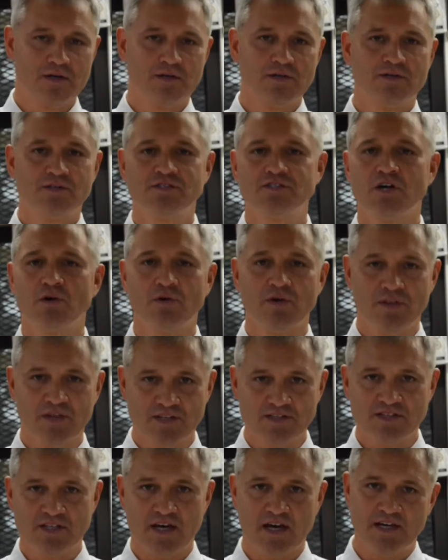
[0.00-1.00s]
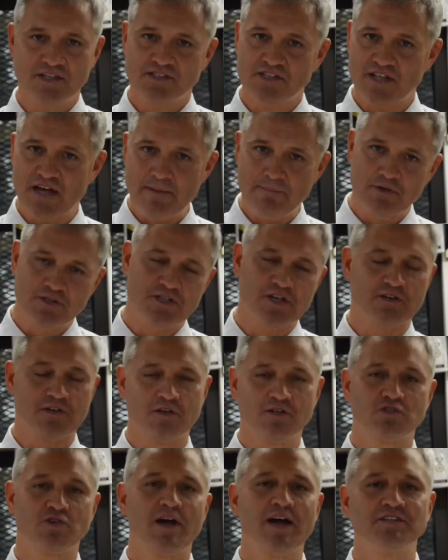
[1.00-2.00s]
So in this case, in that particular
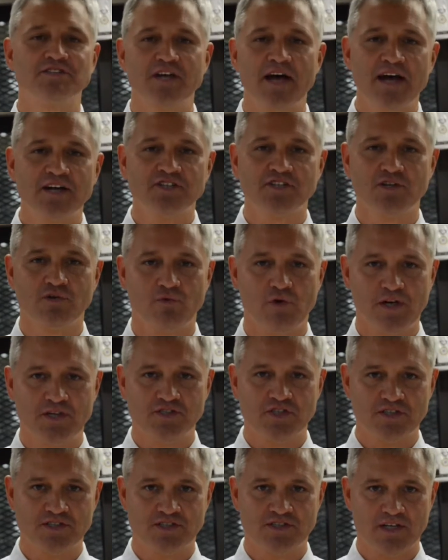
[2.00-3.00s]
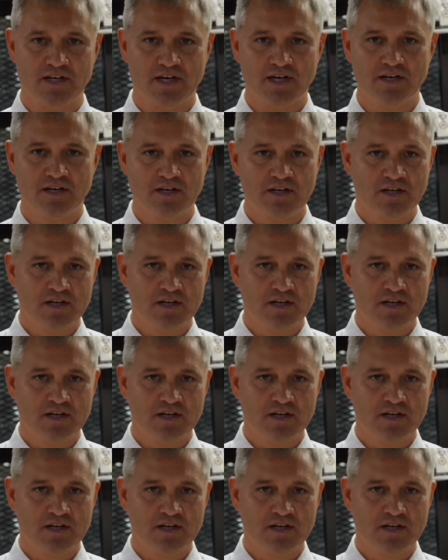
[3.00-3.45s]
transaction that we just did,